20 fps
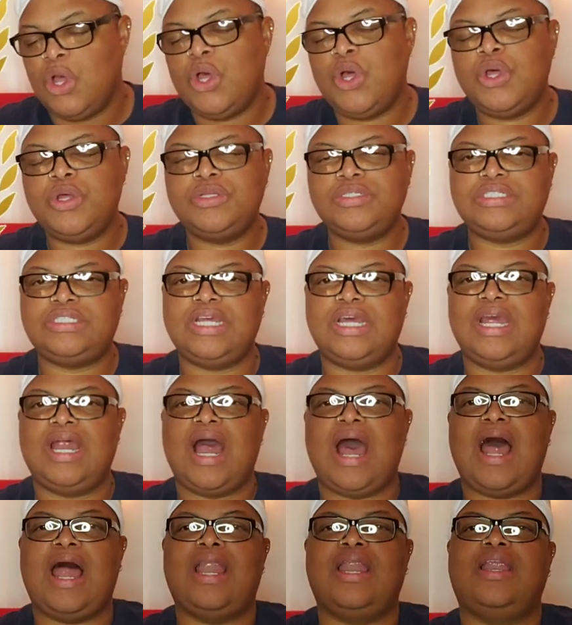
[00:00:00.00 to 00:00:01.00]
who said
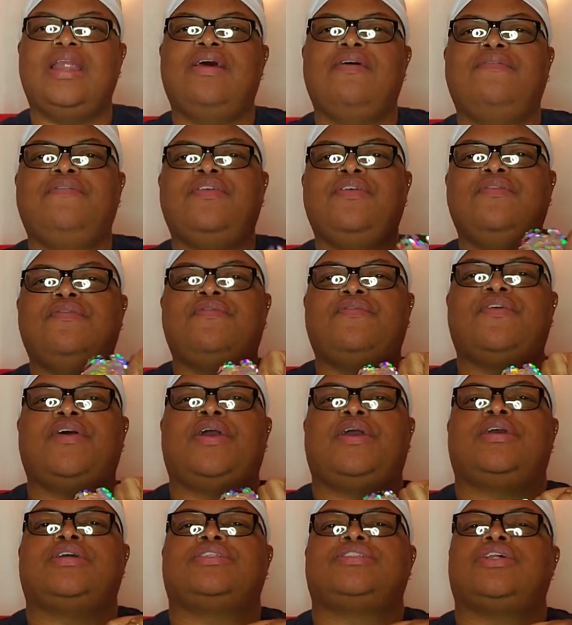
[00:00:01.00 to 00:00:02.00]
i love you
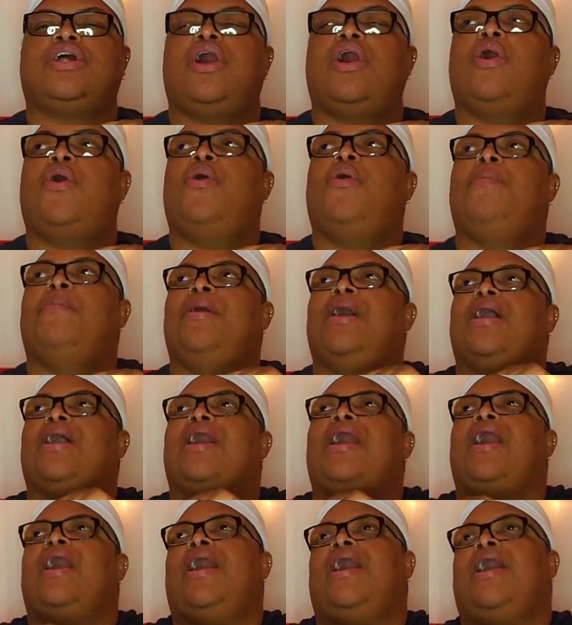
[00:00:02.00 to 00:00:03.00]
first oh my
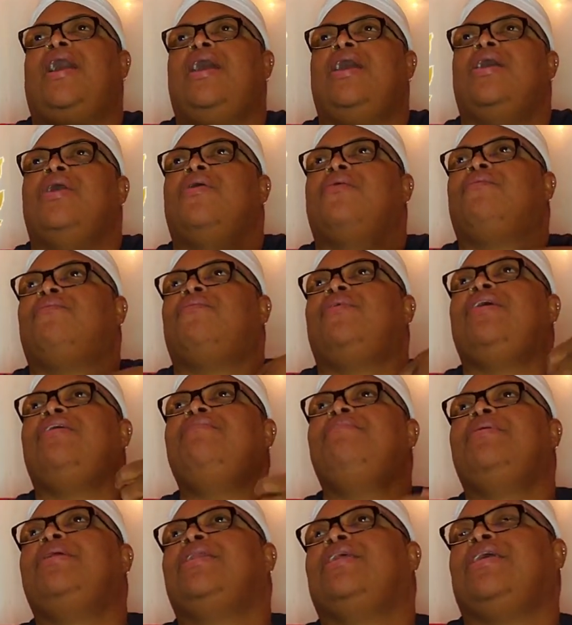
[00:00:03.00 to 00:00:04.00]
god
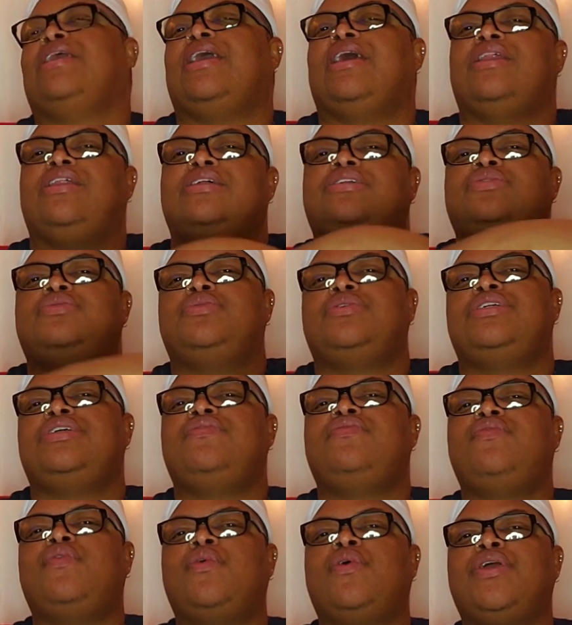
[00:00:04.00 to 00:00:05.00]
we've been together
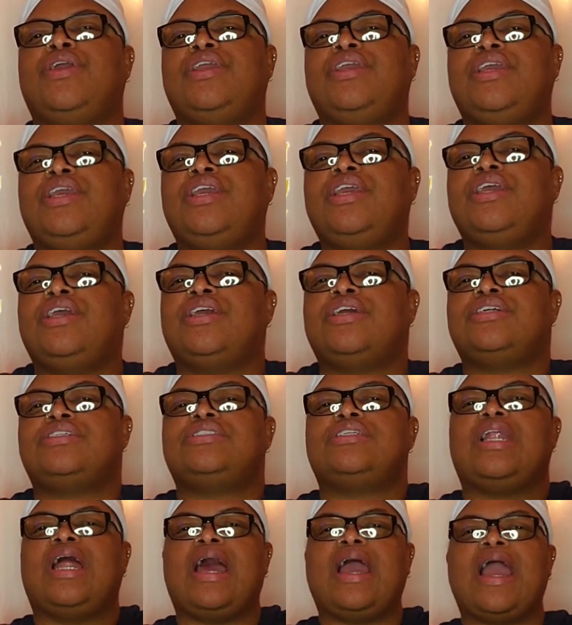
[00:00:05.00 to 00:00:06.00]
24
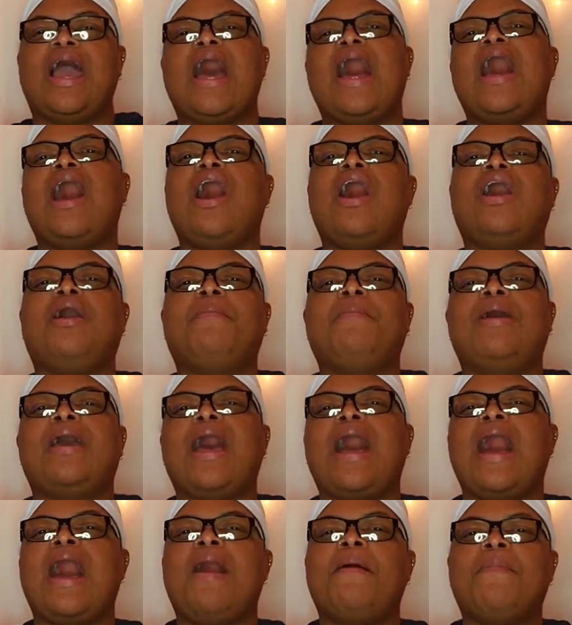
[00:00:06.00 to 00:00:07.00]
years like how am,
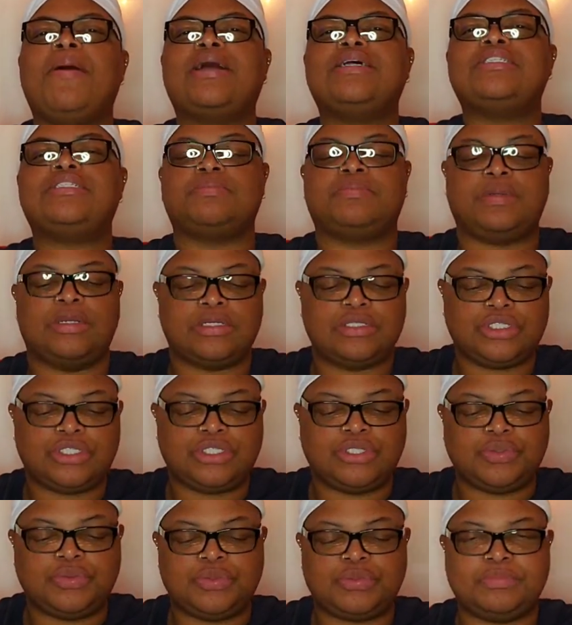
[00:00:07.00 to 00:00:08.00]
how am i supposed
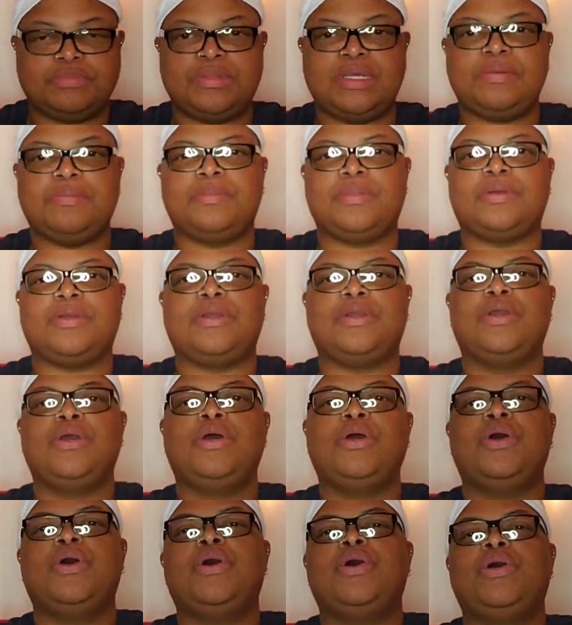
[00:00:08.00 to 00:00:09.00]
to remember
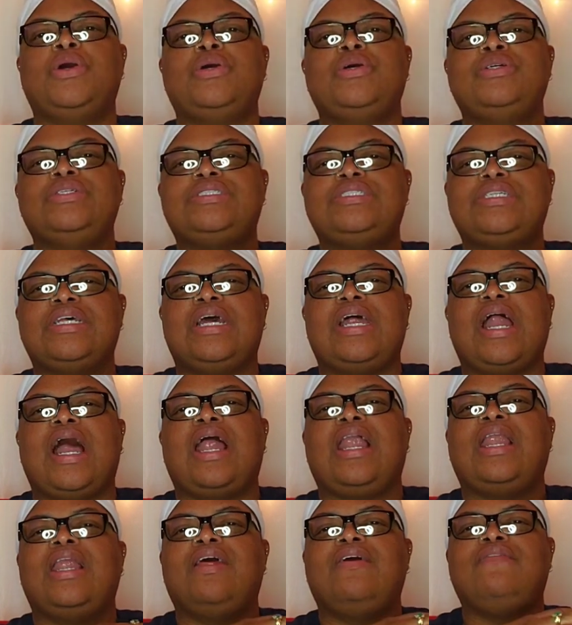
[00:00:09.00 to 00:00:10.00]
who said
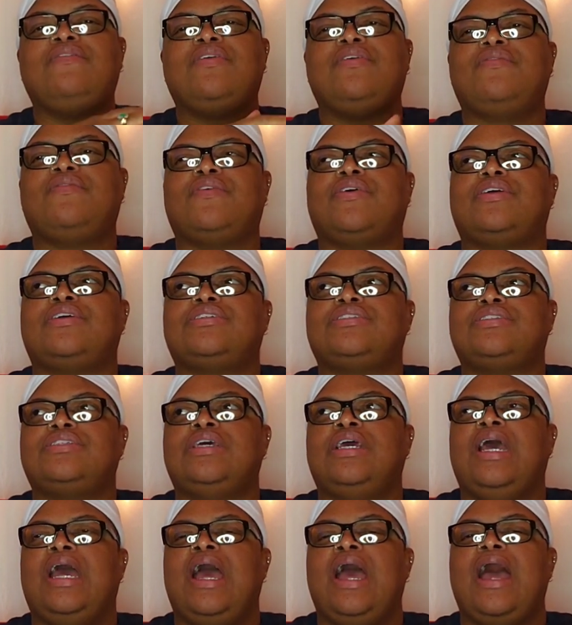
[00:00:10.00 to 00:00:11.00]
i love you first
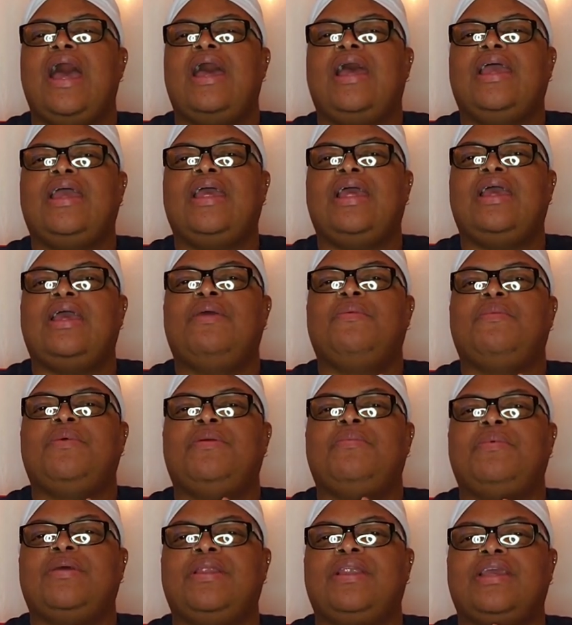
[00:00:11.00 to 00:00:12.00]
and
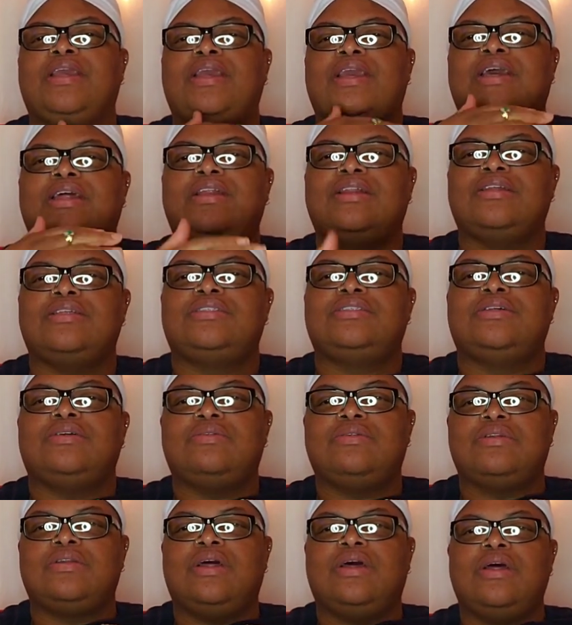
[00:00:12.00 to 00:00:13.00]
we've been together so
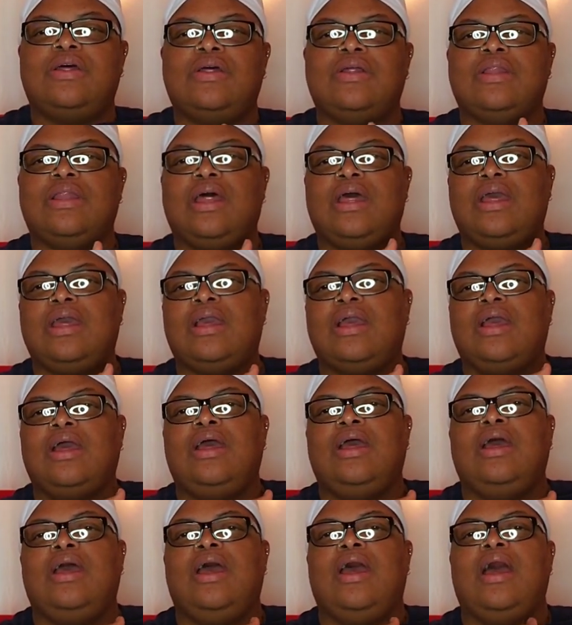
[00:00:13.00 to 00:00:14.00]
long. Like,
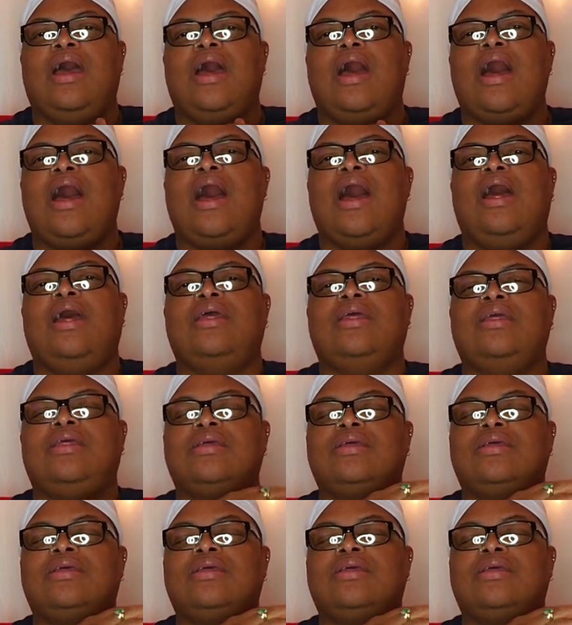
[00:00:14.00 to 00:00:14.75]
I,